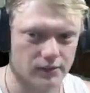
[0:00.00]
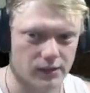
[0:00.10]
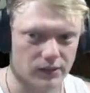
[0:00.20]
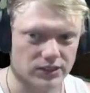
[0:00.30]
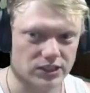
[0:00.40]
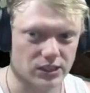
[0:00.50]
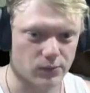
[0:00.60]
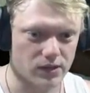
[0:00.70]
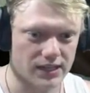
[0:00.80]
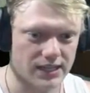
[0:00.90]
Hey, watch this shit.
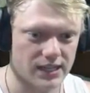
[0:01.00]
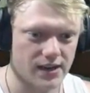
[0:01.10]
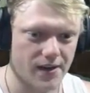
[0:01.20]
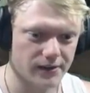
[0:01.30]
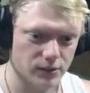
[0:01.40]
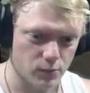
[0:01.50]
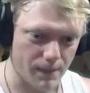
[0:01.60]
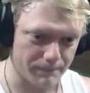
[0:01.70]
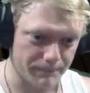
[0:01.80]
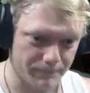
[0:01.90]
One Andy.
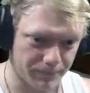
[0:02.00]
Whoop!